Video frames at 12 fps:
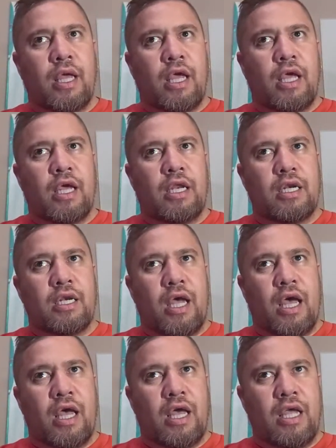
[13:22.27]
and
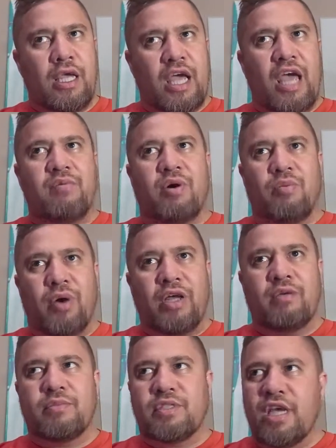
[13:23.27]
he came on by
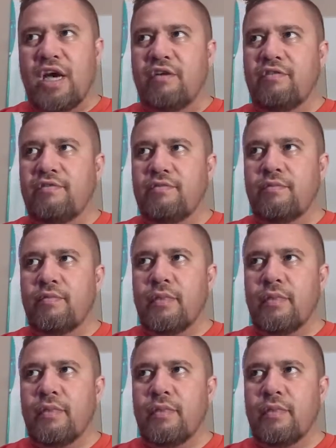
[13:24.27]
himself.